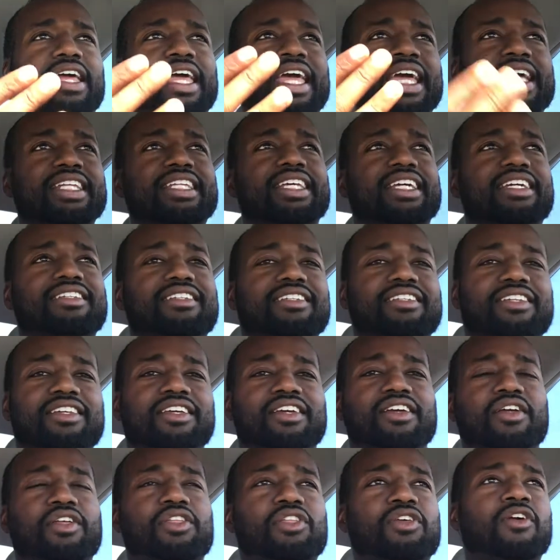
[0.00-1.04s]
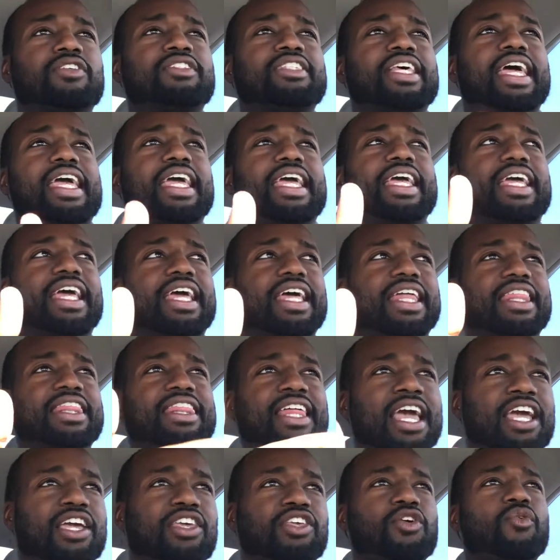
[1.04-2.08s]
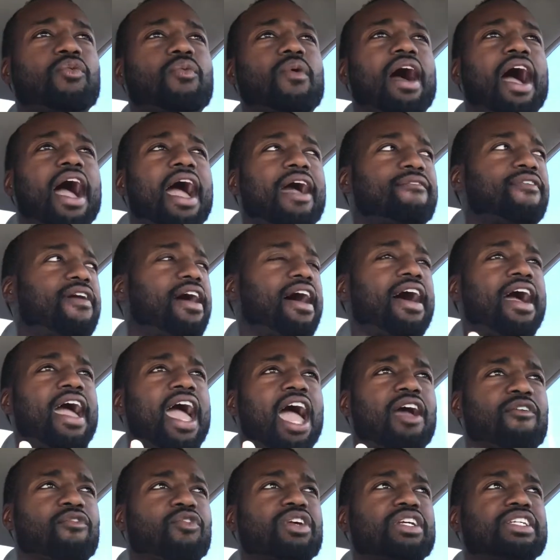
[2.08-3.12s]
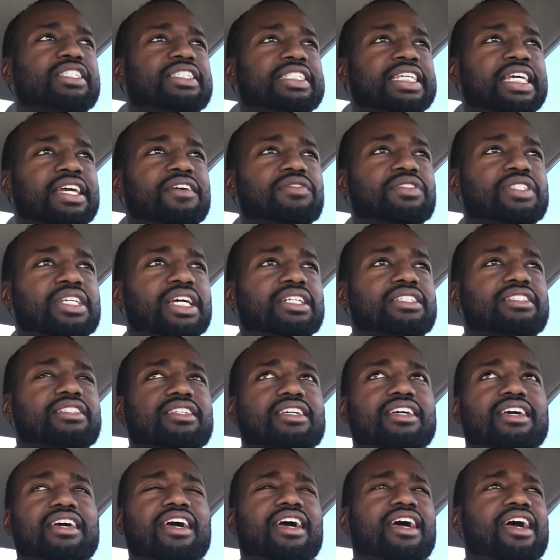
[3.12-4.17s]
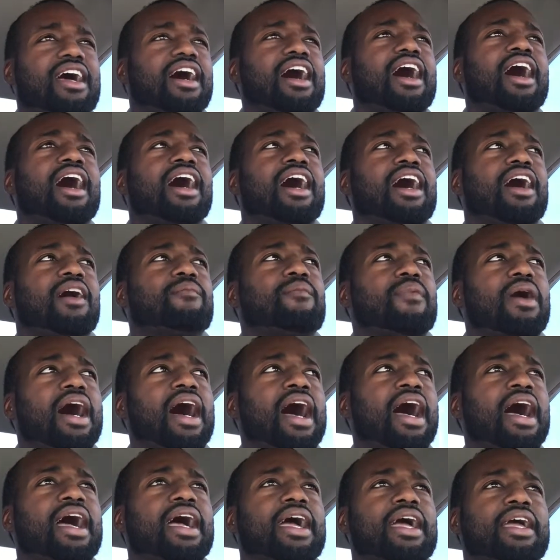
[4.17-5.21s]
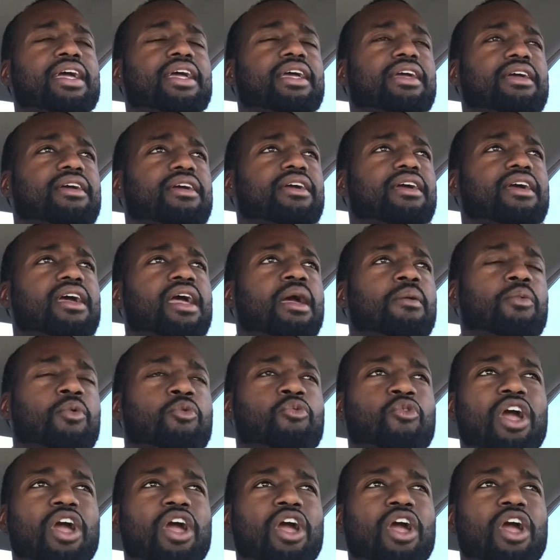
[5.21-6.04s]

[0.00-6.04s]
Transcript: end it. You say, thank you, I have received it. I am